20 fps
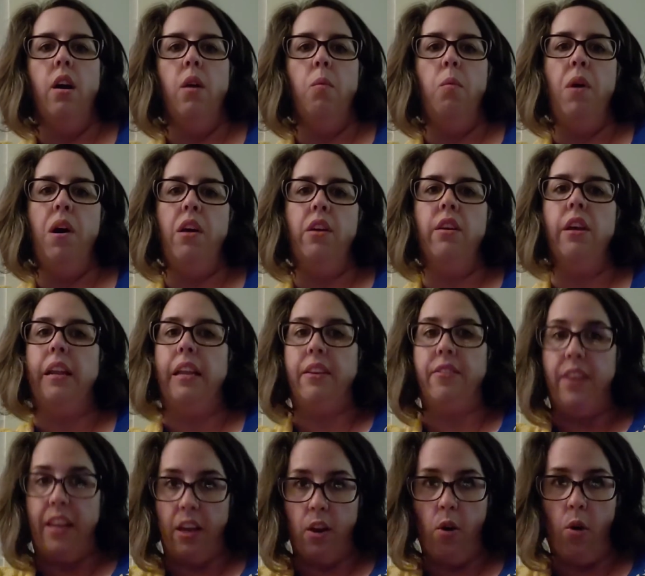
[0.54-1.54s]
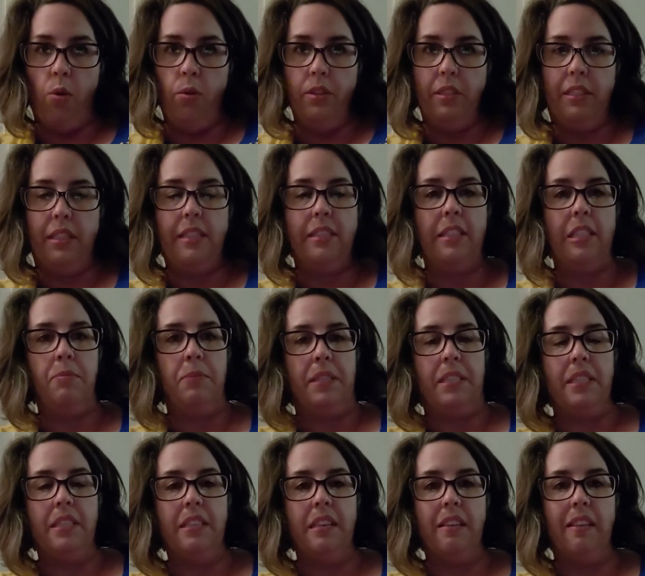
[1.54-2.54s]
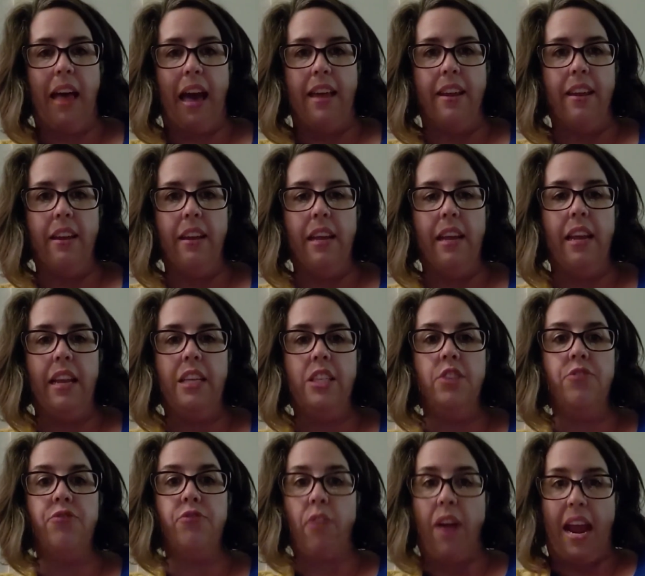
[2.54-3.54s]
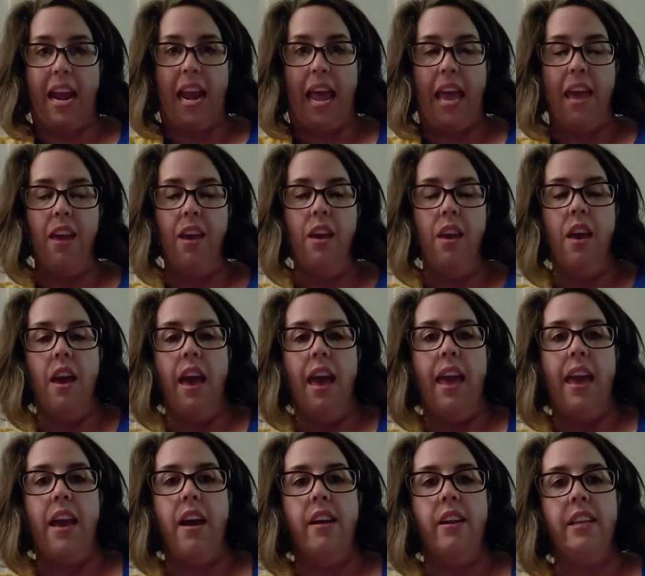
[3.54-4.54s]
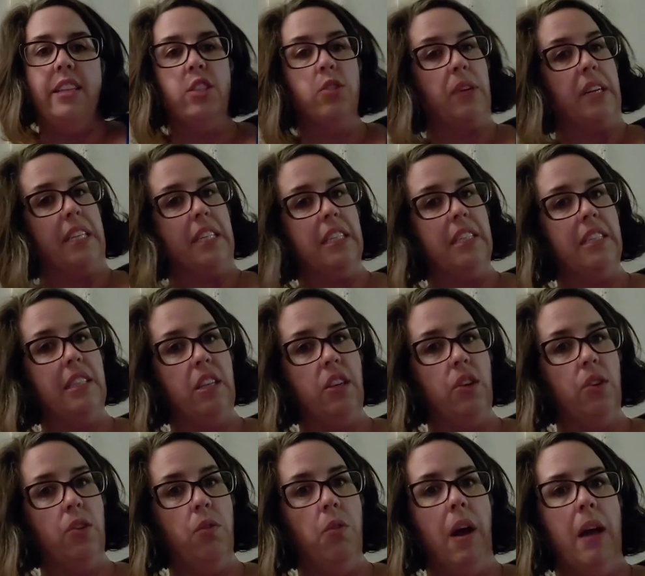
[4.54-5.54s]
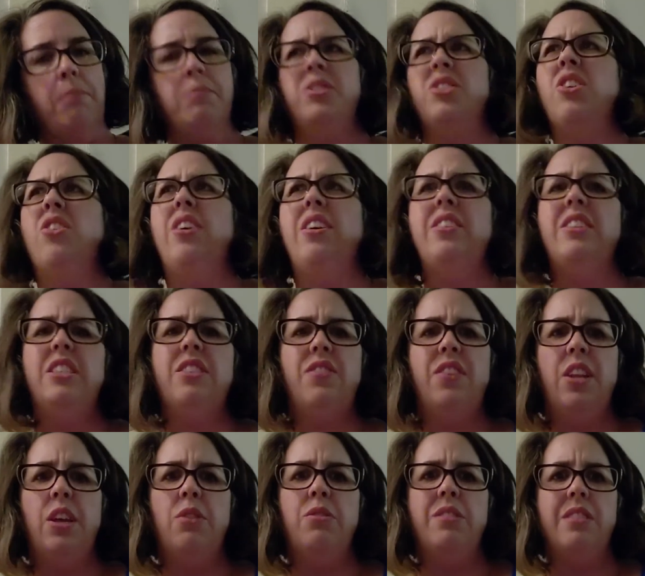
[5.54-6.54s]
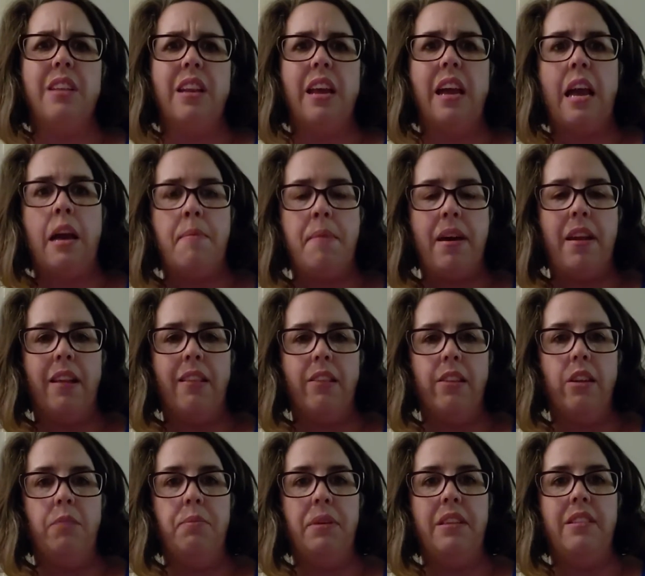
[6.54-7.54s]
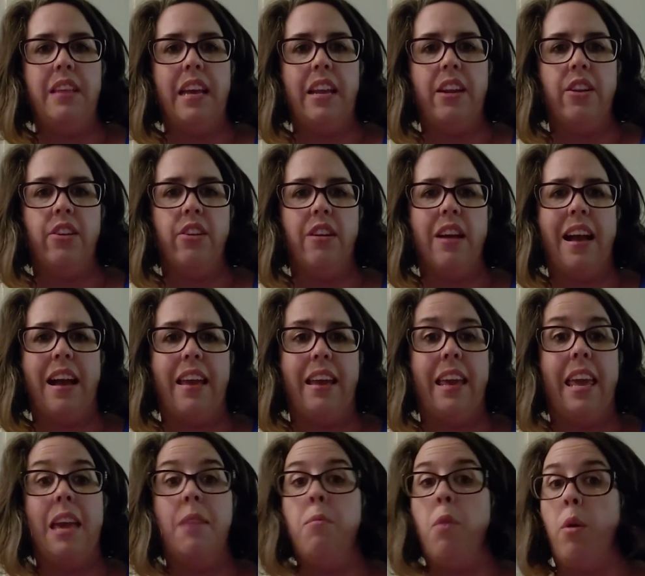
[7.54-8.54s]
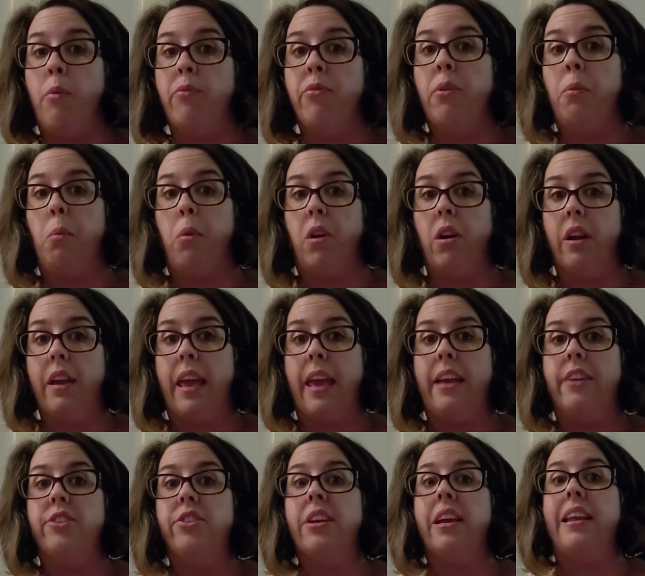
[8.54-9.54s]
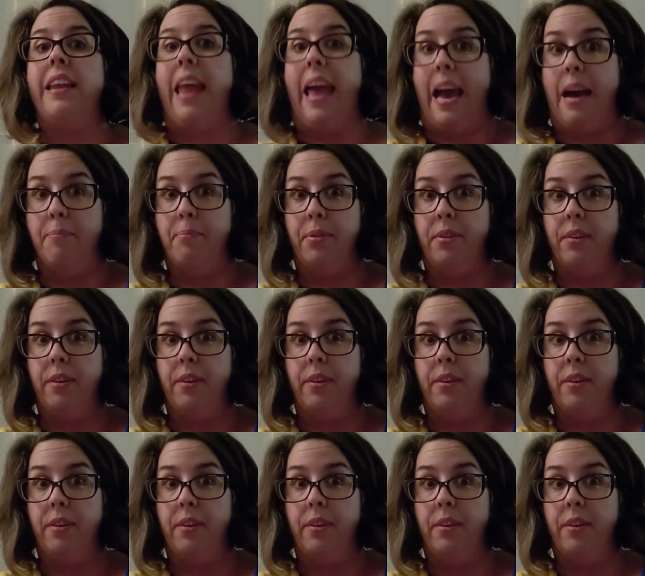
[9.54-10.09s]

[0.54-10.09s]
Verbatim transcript: Well, good evening, Colts. This is Mrs. Hladun. It is Friday, and it's great to see you. I'm sorry this video is going to come out a little bit later. I came home from work and took a nap.